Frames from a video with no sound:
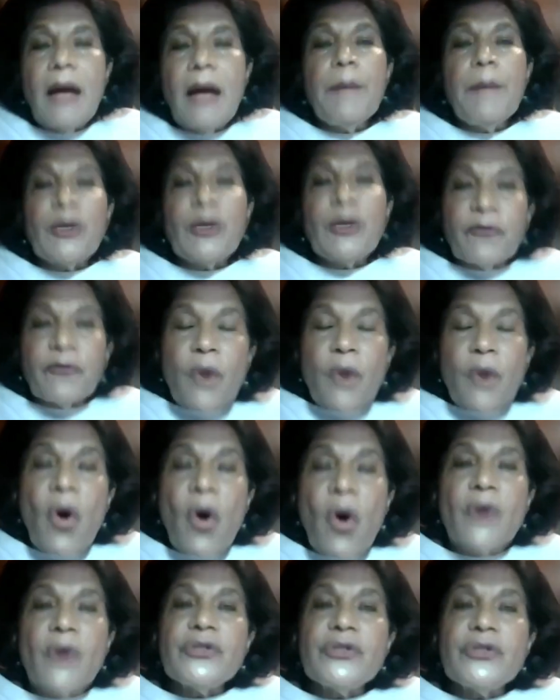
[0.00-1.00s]
But of
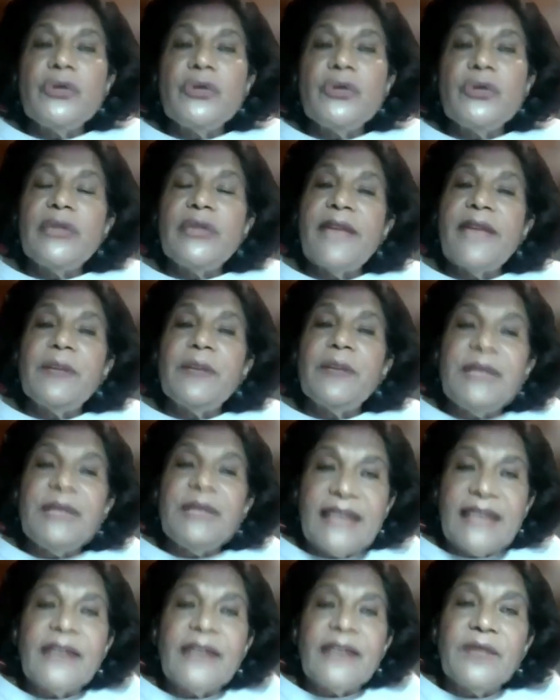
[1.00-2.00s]
course, they were
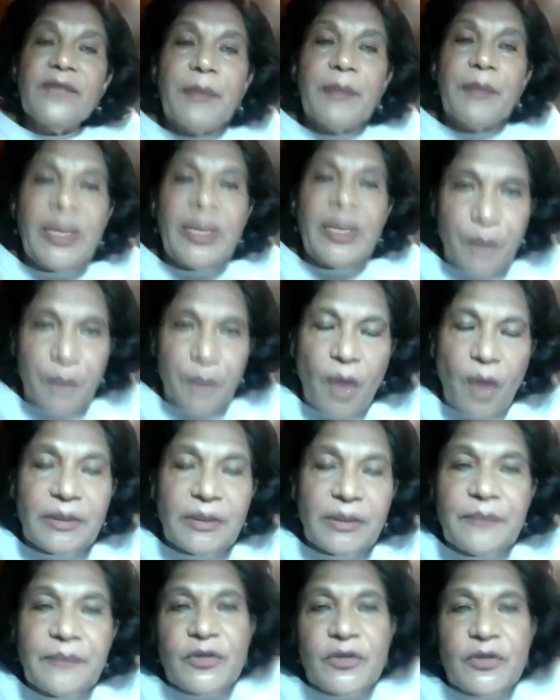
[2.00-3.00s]
beset with many
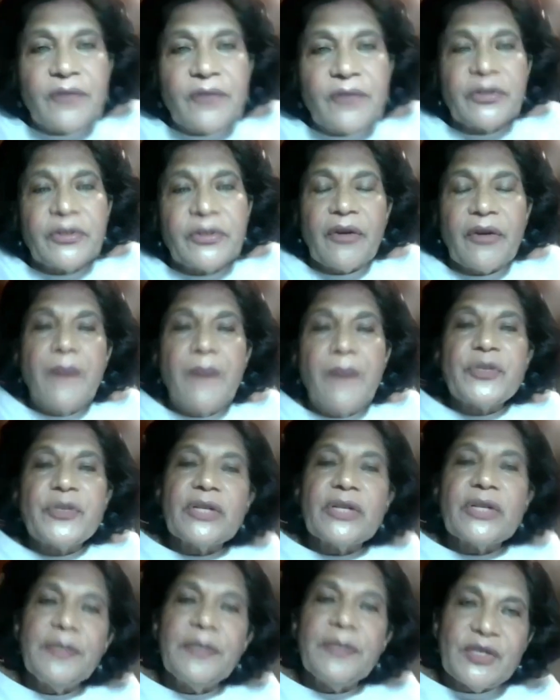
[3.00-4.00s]
problems of
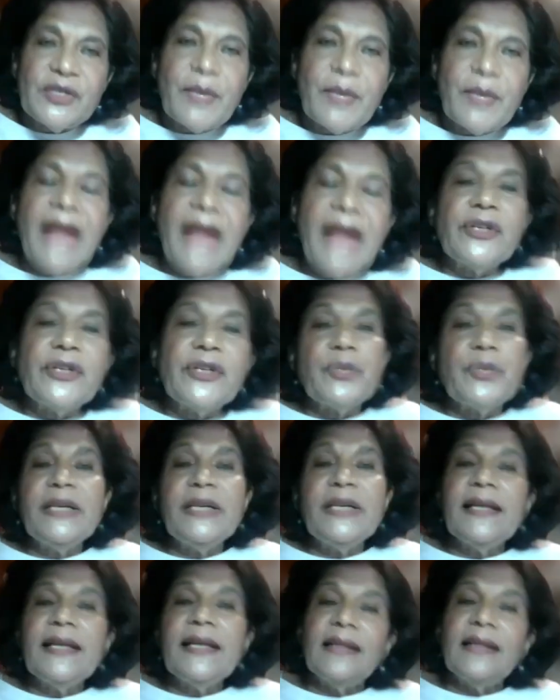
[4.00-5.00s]
corruption,
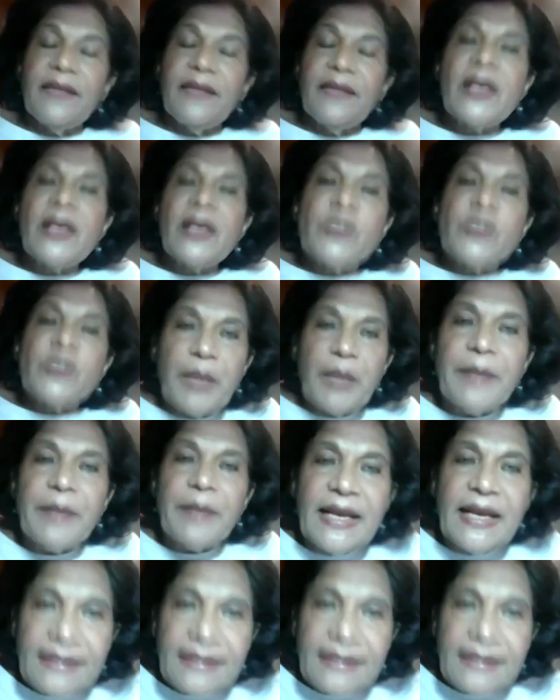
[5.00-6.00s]
mismanagement, and they were
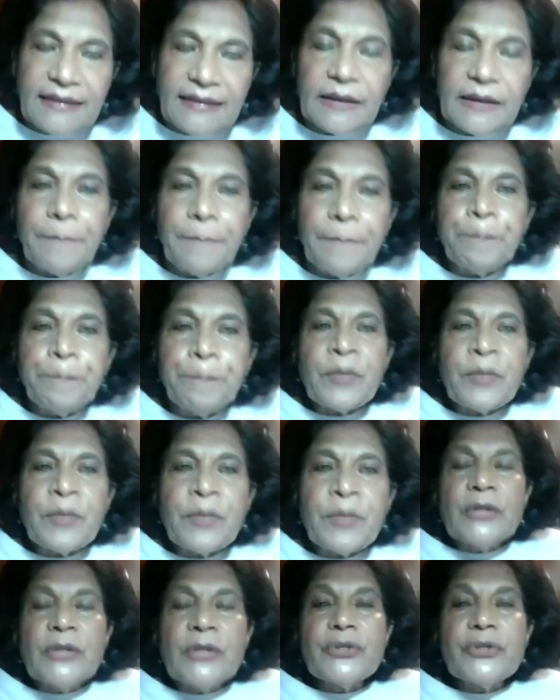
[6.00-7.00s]
experimental.
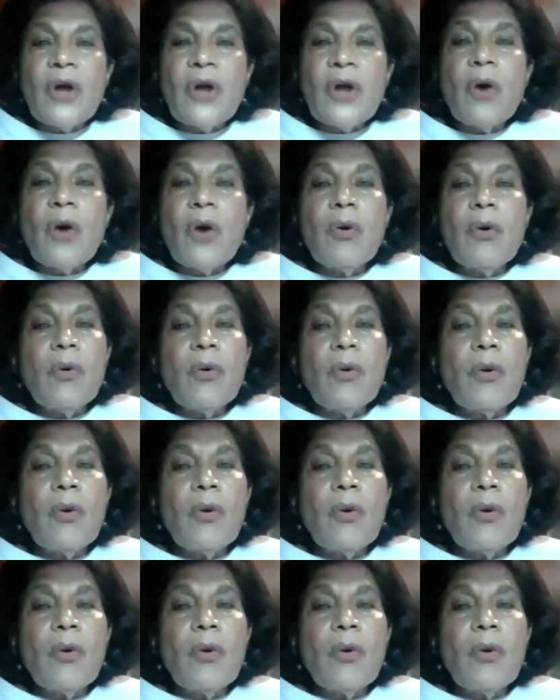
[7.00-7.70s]
So